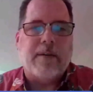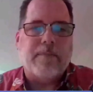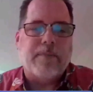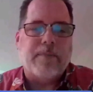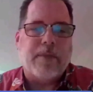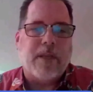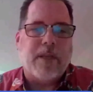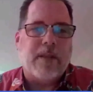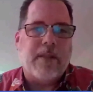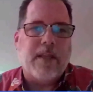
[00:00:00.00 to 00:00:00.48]

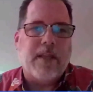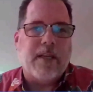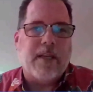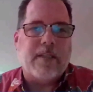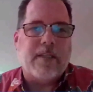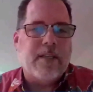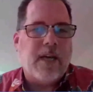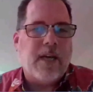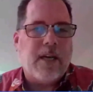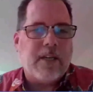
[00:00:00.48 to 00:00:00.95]
And it's
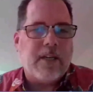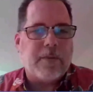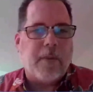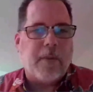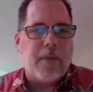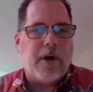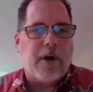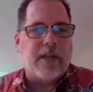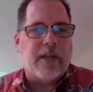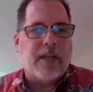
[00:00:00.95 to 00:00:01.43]
not a
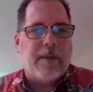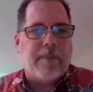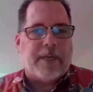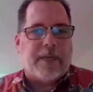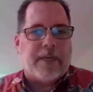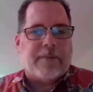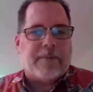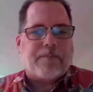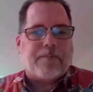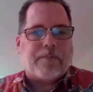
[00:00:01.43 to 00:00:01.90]
small
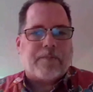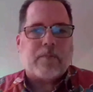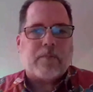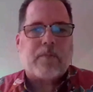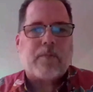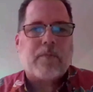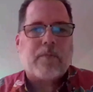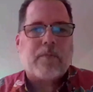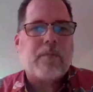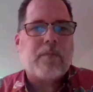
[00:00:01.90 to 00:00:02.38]
dilemma,
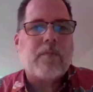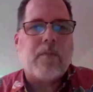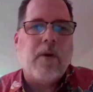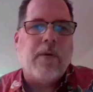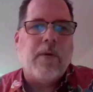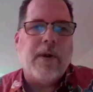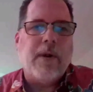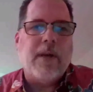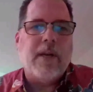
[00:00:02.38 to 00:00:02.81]
right?